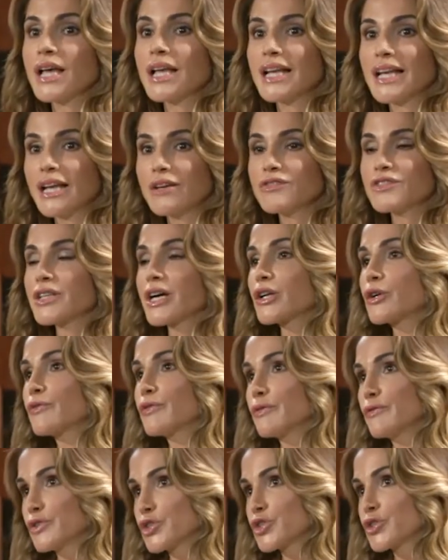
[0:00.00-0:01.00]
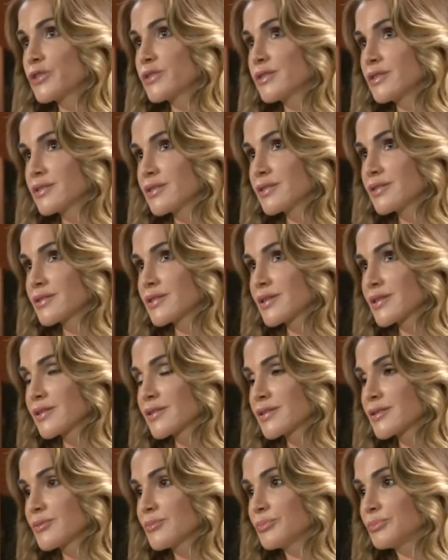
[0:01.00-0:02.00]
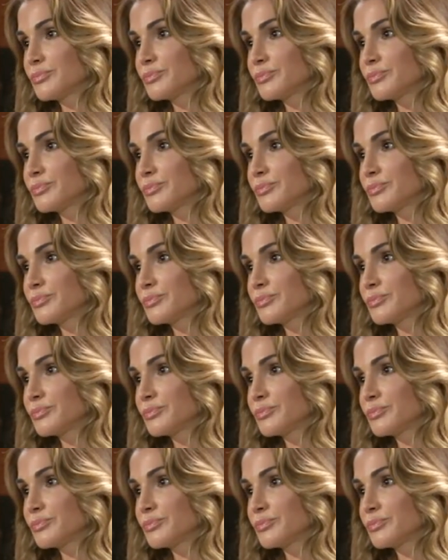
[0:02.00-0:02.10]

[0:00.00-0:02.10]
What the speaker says: left out of official statistics.